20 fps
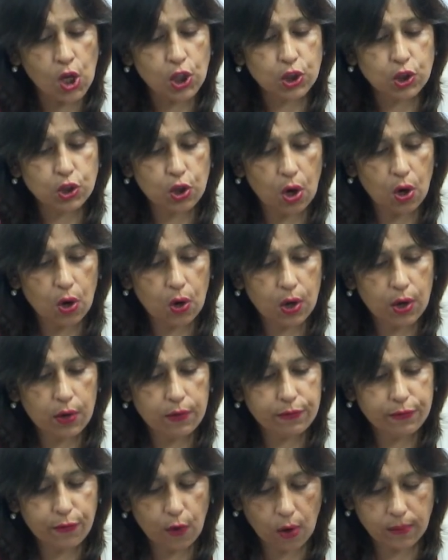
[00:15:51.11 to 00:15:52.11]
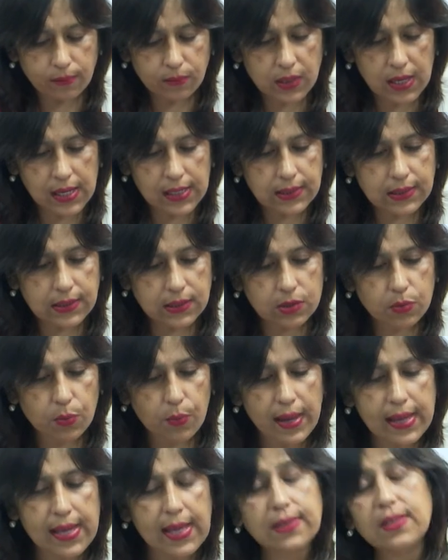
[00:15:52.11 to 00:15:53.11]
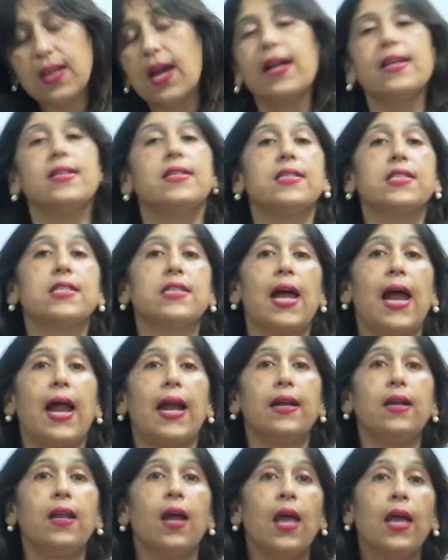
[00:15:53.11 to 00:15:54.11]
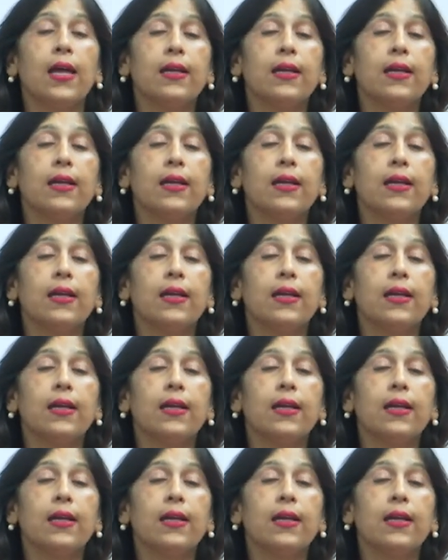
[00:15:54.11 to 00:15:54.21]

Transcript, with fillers: So, from this we can understand